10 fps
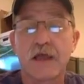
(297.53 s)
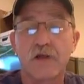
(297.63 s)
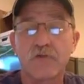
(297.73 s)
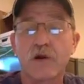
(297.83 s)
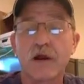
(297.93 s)

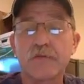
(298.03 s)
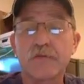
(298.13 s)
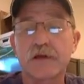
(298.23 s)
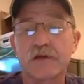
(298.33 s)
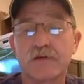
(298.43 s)
And what I'm
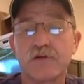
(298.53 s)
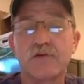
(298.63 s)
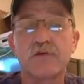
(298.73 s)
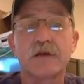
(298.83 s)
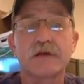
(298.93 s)
going to
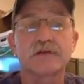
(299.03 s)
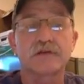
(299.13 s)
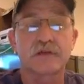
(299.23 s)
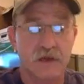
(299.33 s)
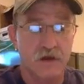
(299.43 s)
do
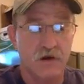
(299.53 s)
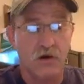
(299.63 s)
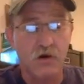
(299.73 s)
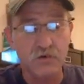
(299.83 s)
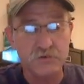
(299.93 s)
is
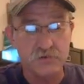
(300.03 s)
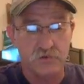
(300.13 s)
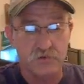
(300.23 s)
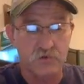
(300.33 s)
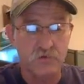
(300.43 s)

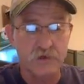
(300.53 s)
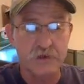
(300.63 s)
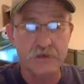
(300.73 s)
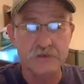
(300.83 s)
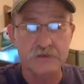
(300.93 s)
also
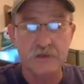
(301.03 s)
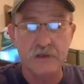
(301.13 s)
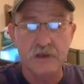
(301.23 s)
is